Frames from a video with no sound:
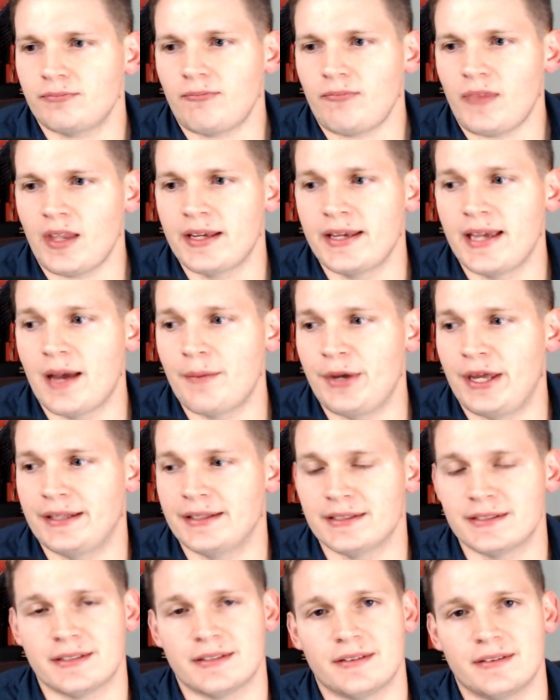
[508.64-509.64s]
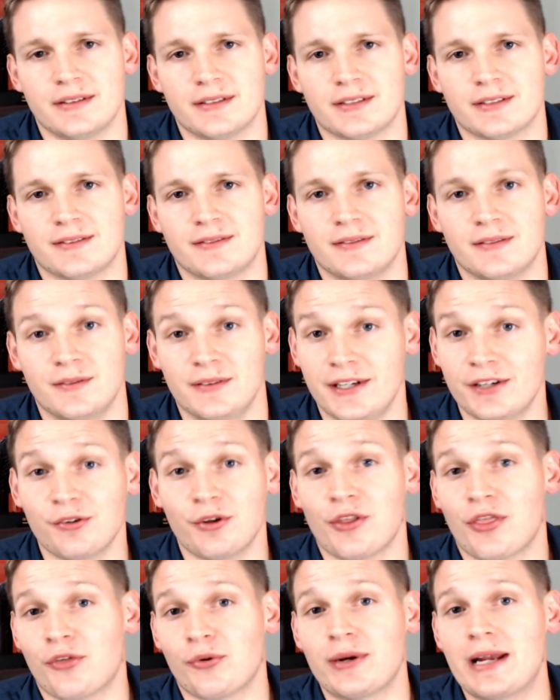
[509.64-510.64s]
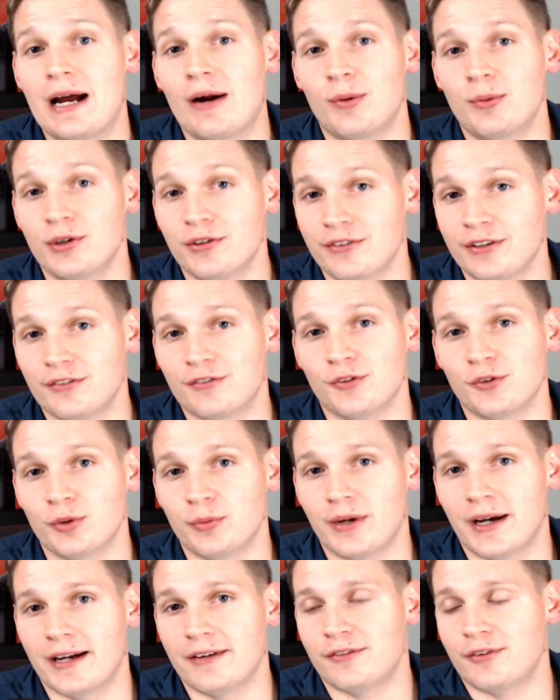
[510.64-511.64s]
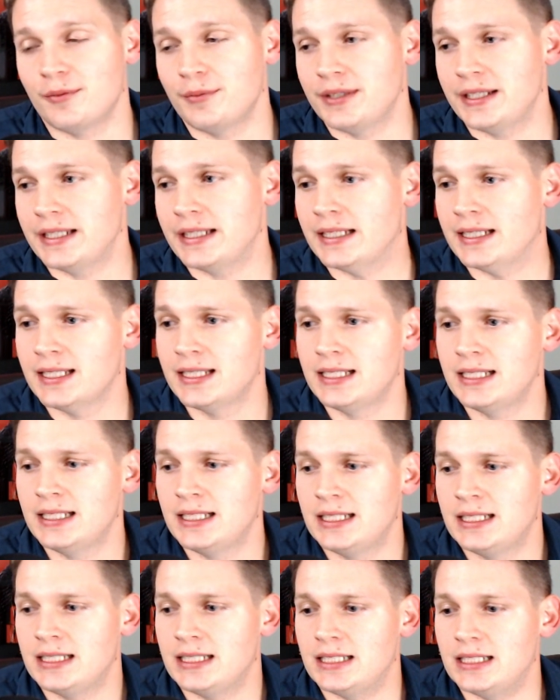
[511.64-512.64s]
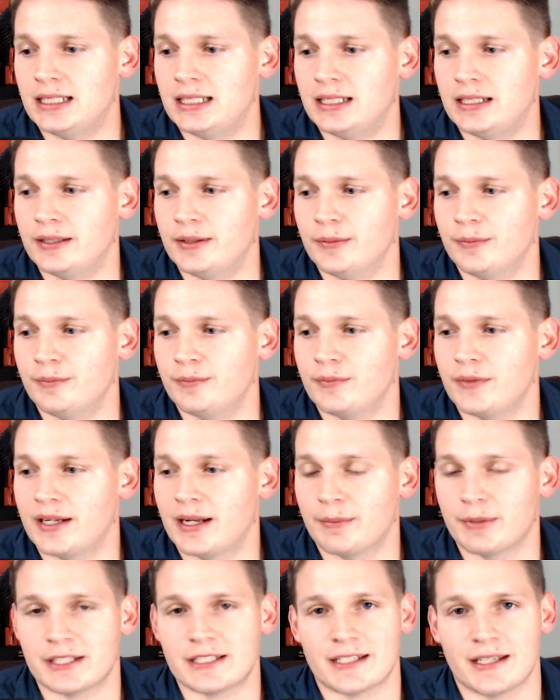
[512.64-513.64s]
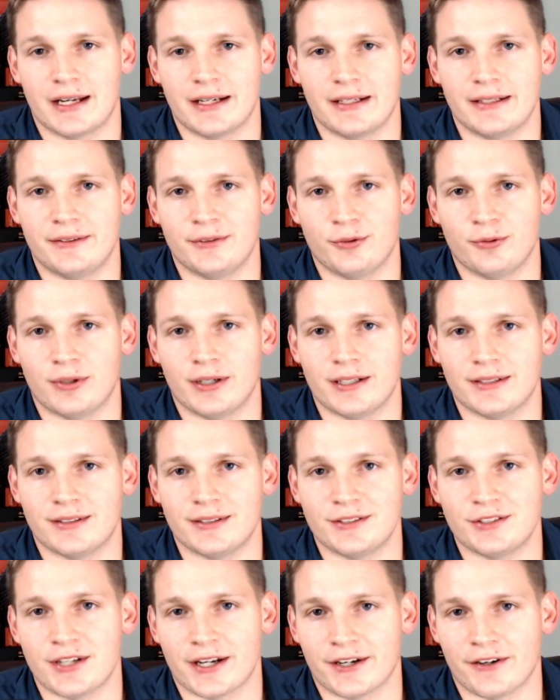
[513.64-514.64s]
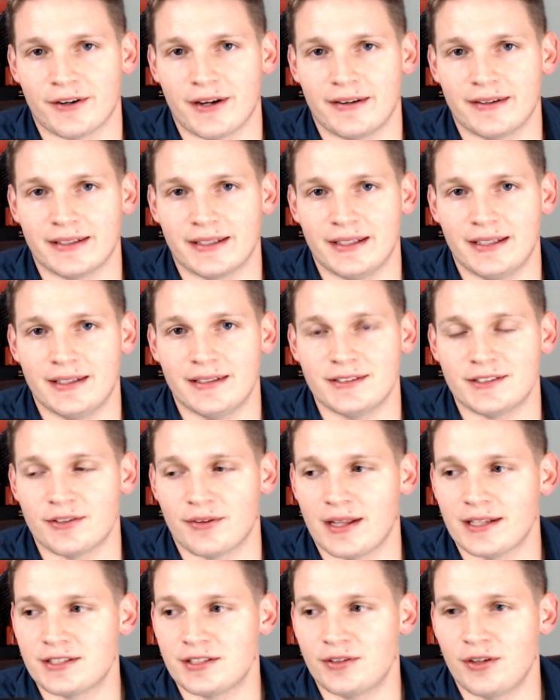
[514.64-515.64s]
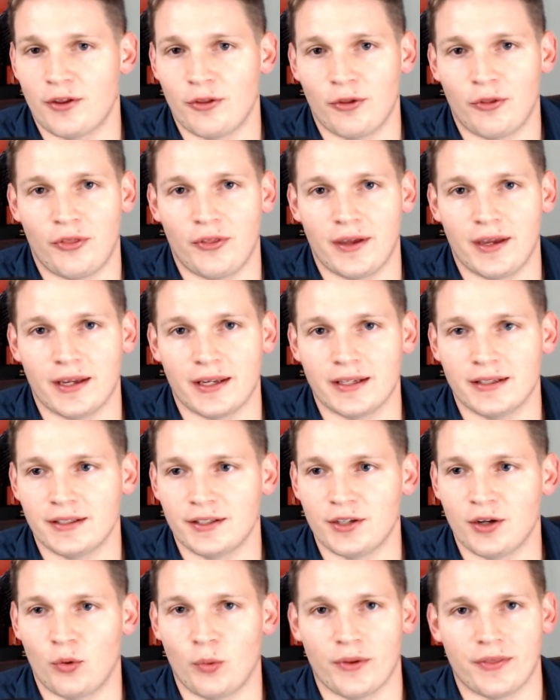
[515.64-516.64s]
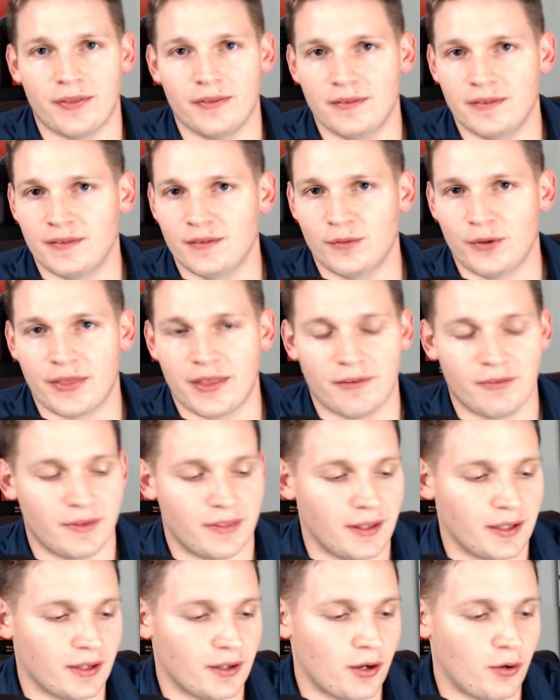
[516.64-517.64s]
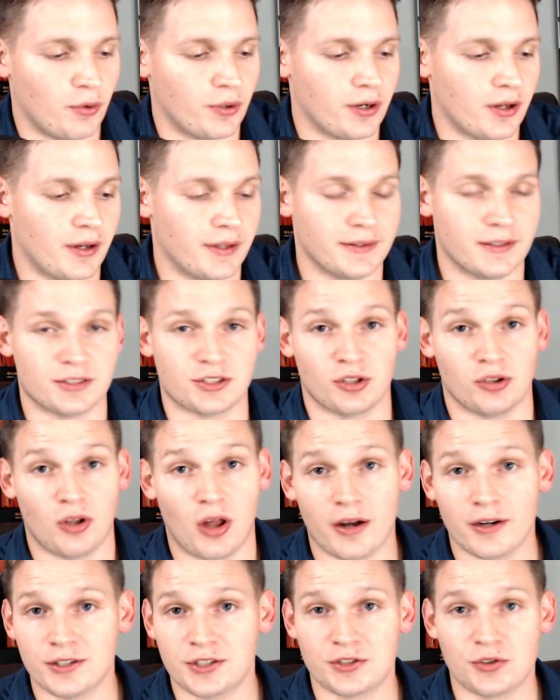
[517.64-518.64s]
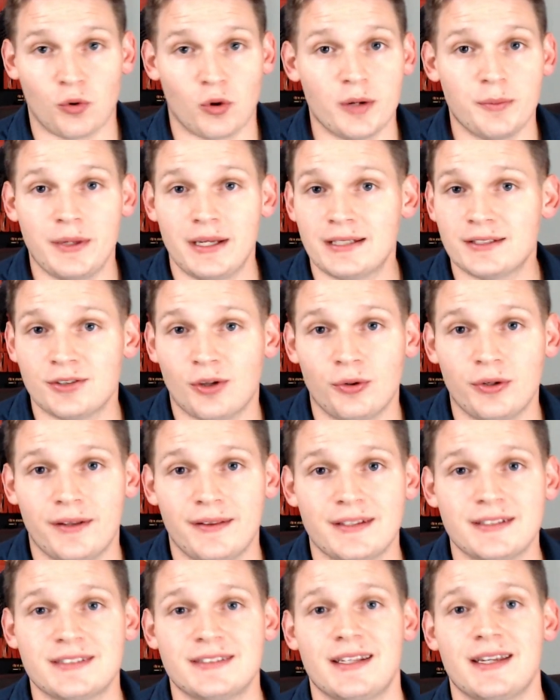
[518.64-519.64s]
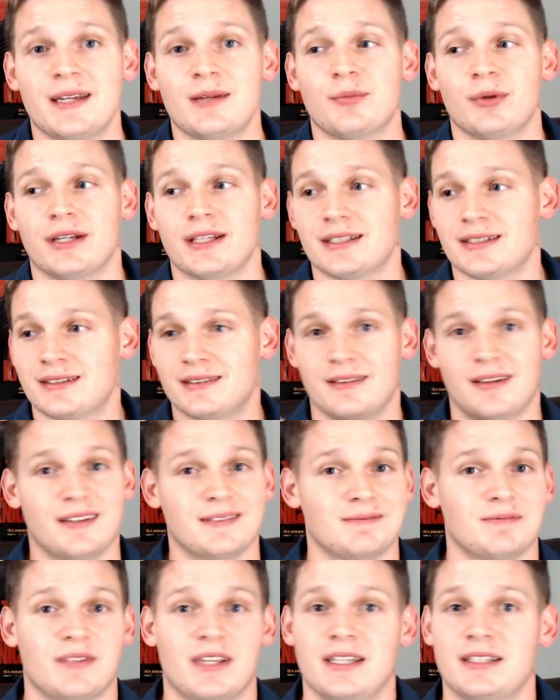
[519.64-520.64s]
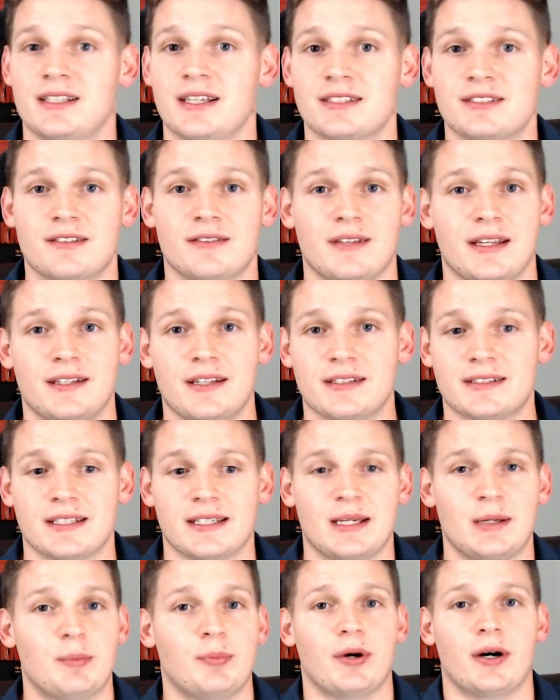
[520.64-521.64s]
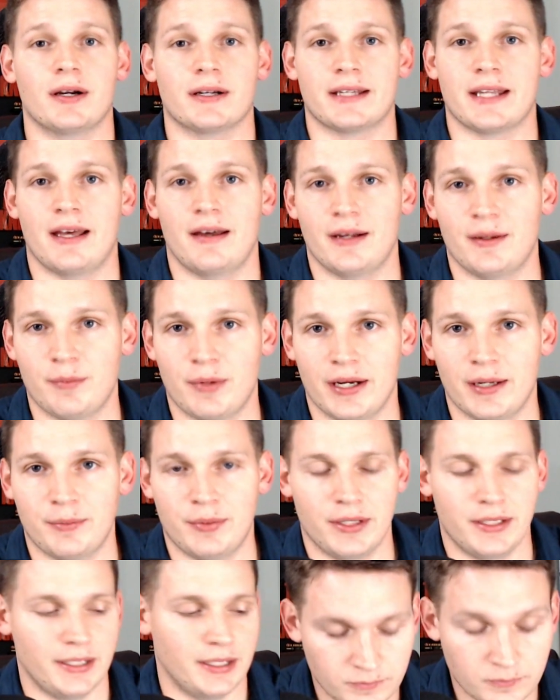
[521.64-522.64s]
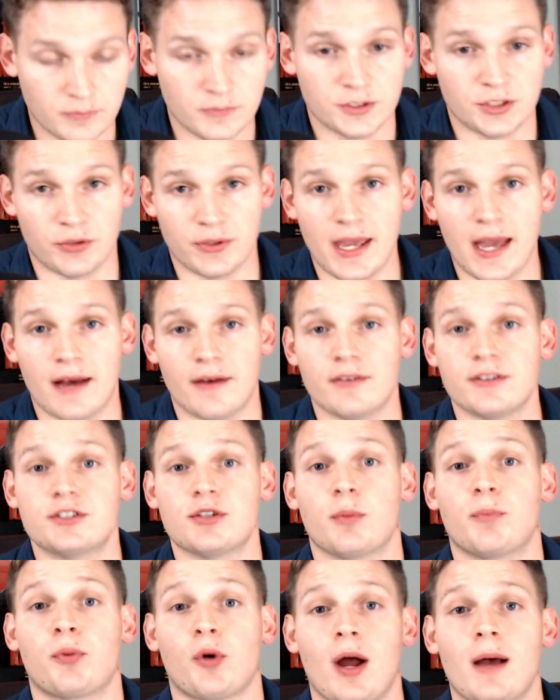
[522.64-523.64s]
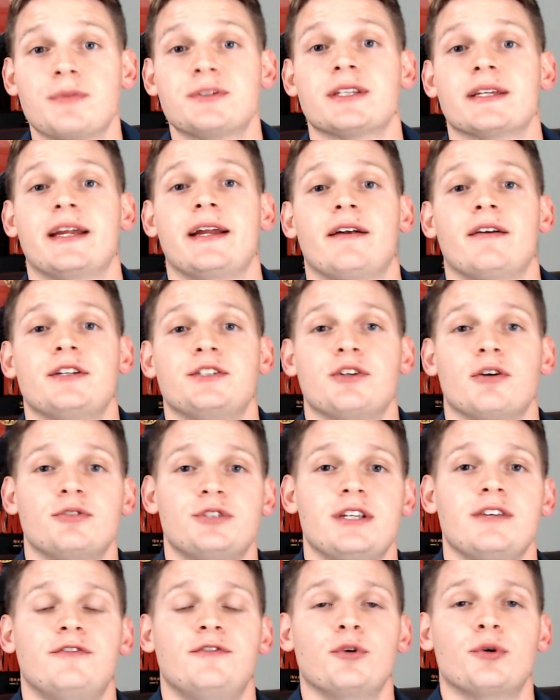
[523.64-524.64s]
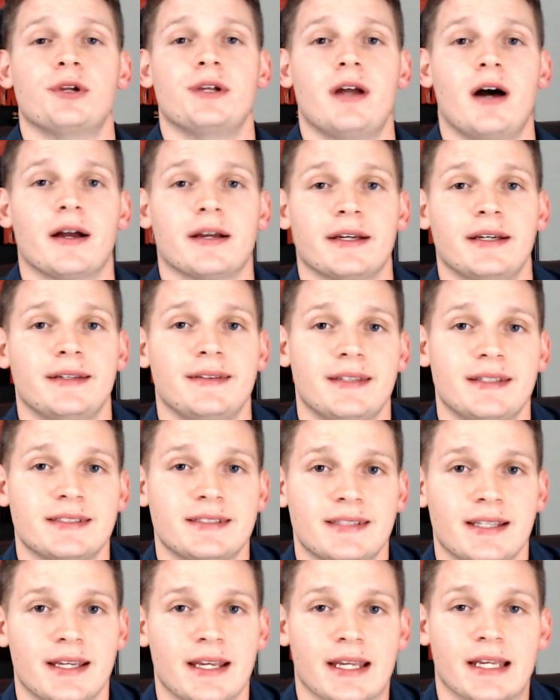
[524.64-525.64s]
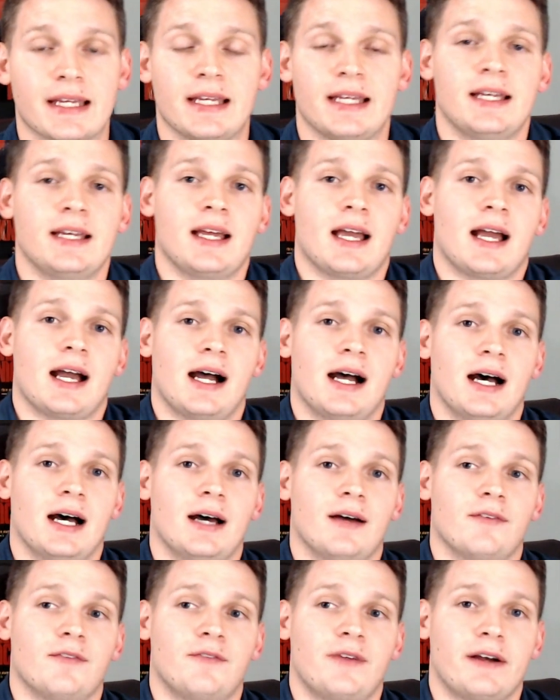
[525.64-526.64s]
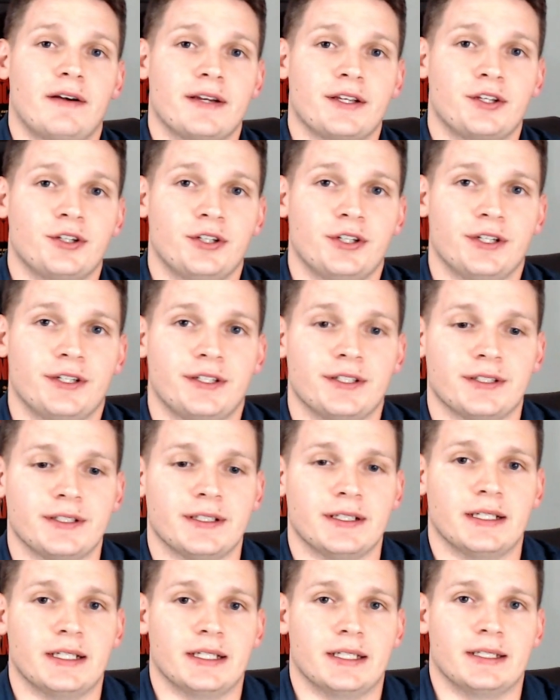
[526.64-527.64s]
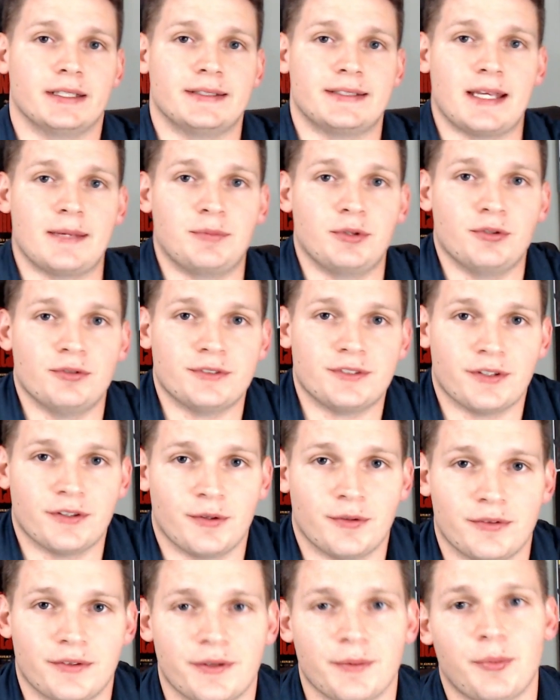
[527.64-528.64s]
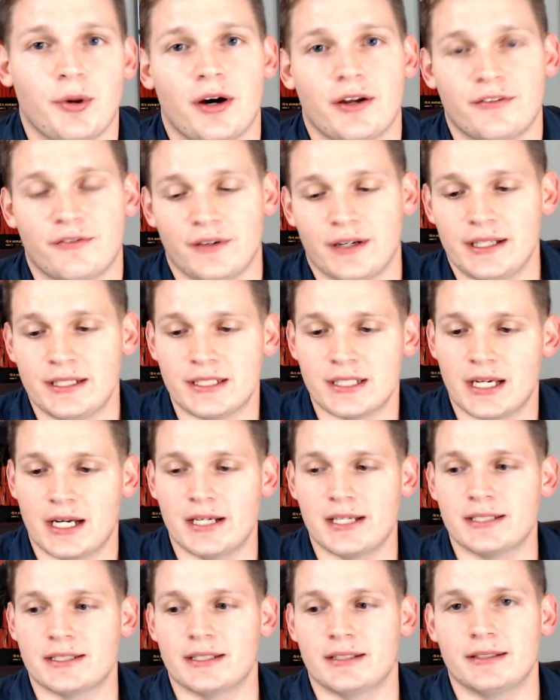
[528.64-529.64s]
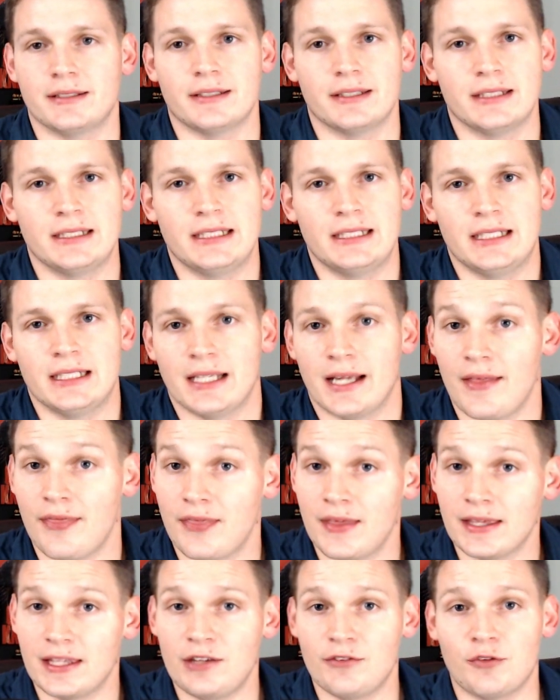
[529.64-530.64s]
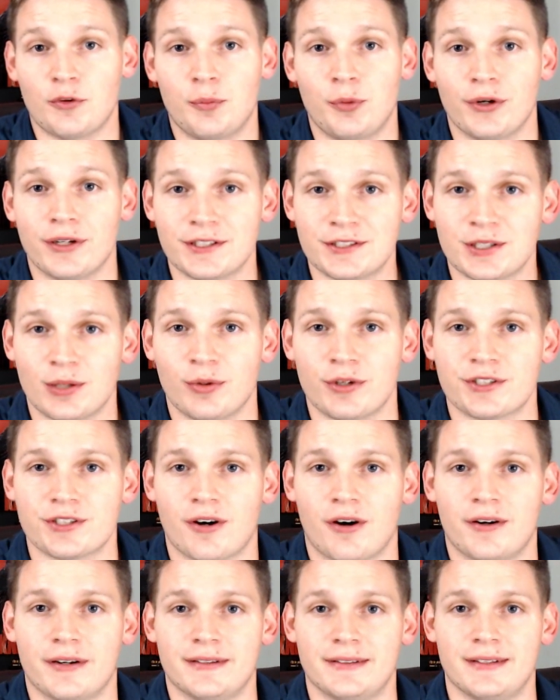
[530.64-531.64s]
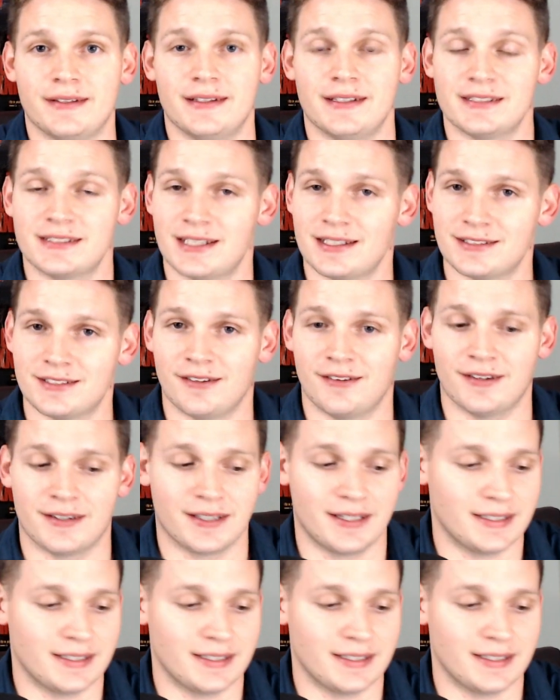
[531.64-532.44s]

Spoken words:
yeah, man, this nearly 3 hour movie flew by for me, and I'm excited to check her out again. So that's another thing, with everything going on. There's a lot of story being told in this thing, but it doesn't get bogged down, in my opinion. So yeah, so props to Cary Joji Fukunaga in this thing. Very good debut into the Bond franchise, and thank you for putting so much heart into this. That's all I got to